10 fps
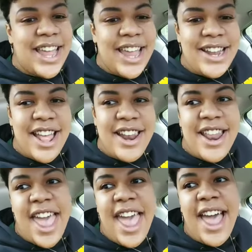I ain't none of
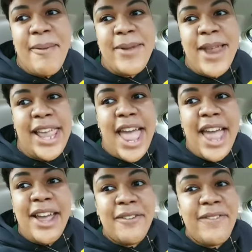that. I'm not
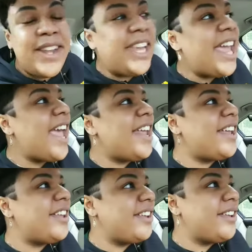gang
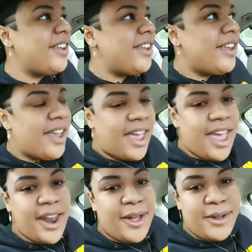affiliated
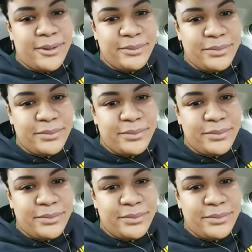at all.